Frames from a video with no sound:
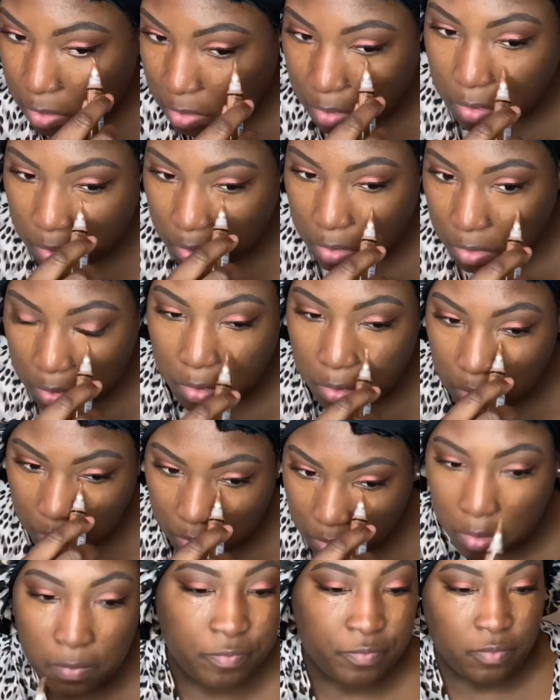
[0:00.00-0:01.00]
in Beautiful
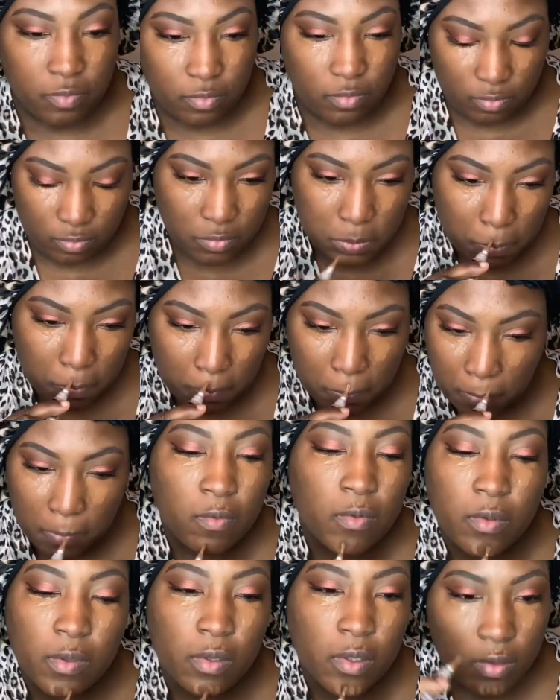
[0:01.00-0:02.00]
Bronze. Then I'm
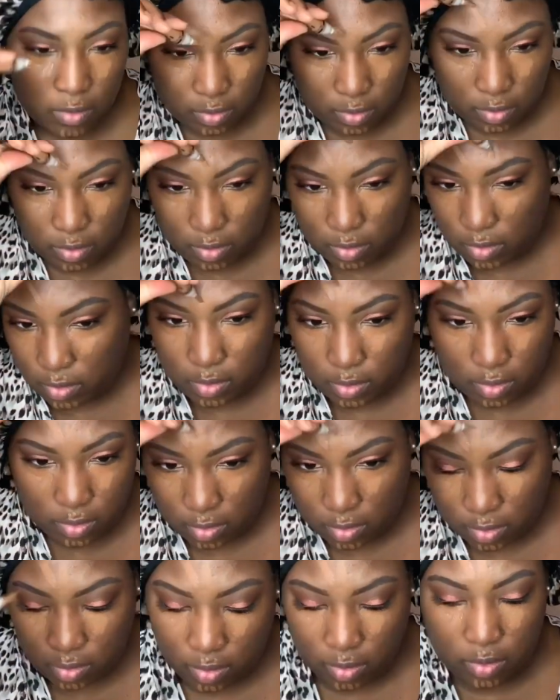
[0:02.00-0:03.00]
going on top of it
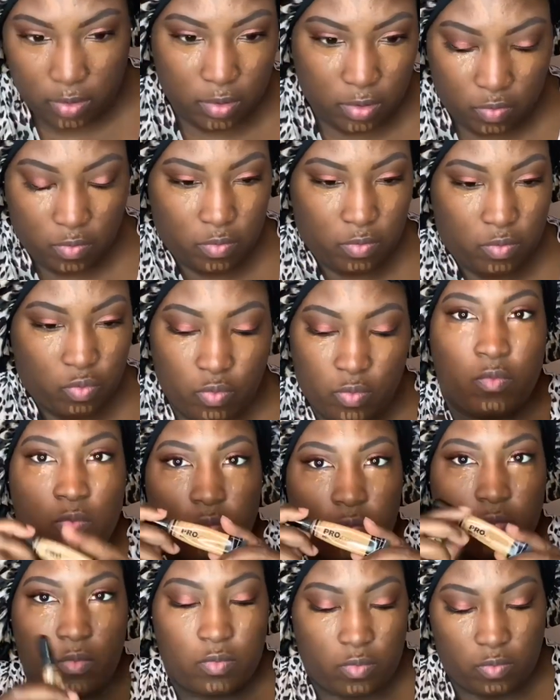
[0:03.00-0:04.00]
for a highlight effect with a
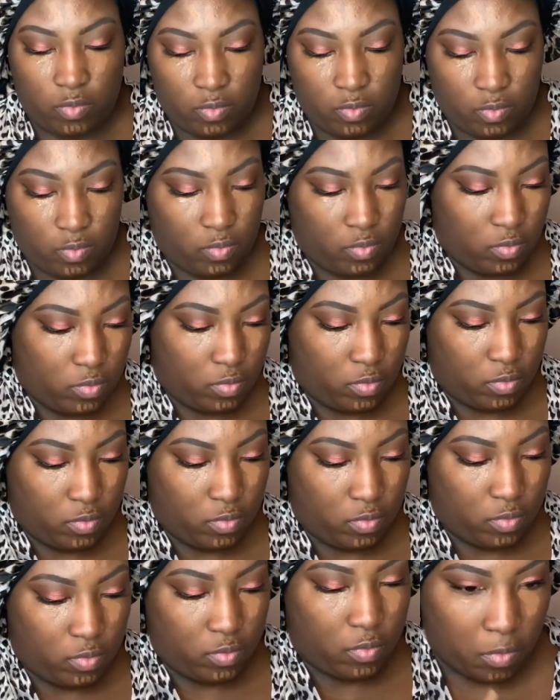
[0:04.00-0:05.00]
lighter color,
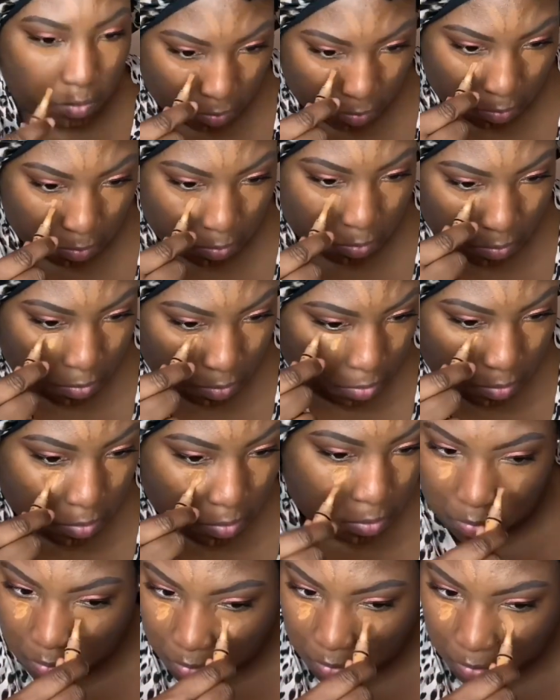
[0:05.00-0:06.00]
which is Toast.
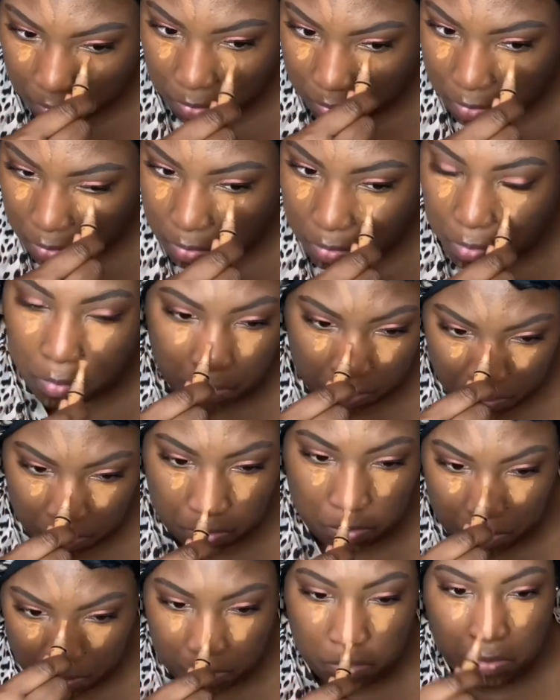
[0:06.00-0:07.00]
I
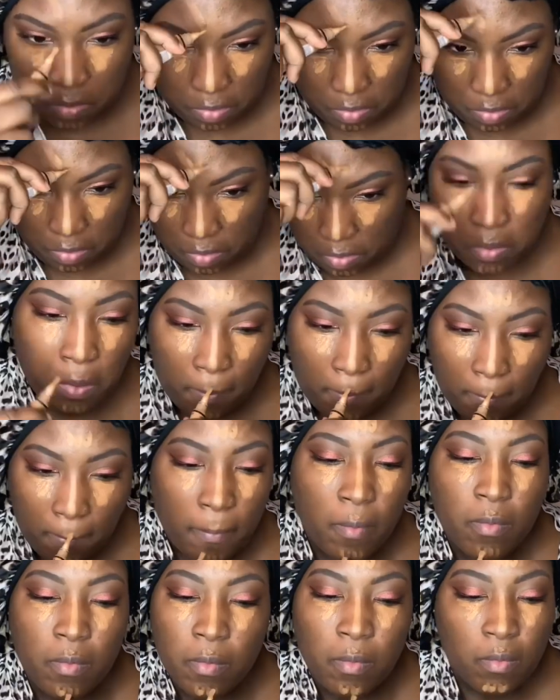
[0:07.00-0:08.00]
think once these two
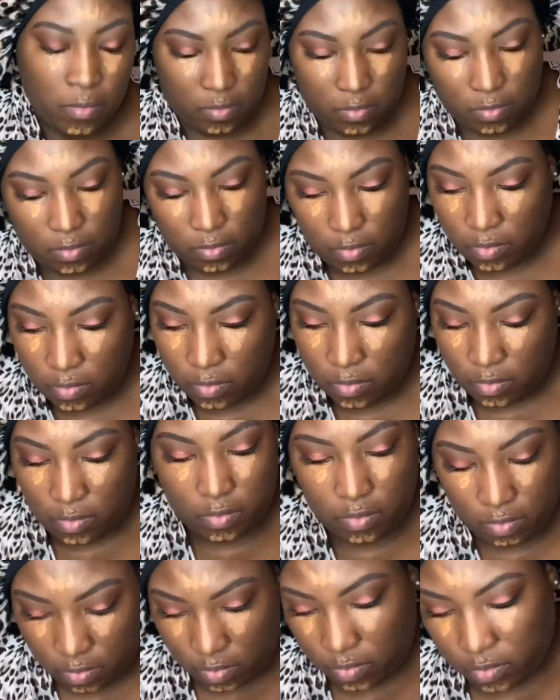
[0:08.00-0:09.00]
colors are blended out
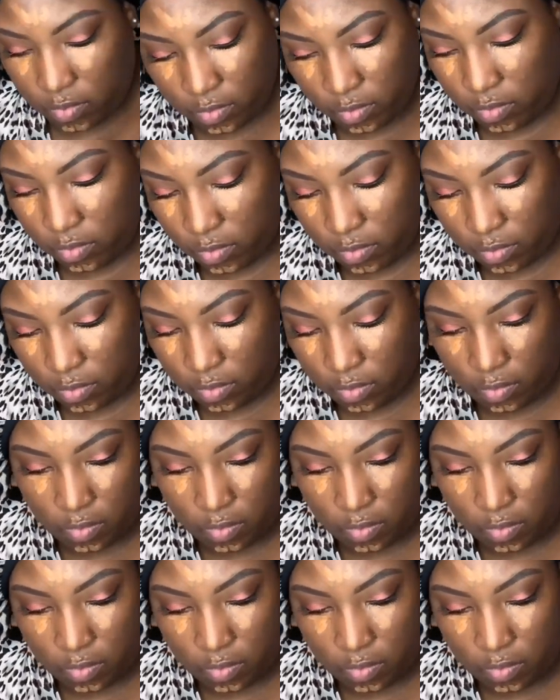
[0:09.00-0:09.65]
together, it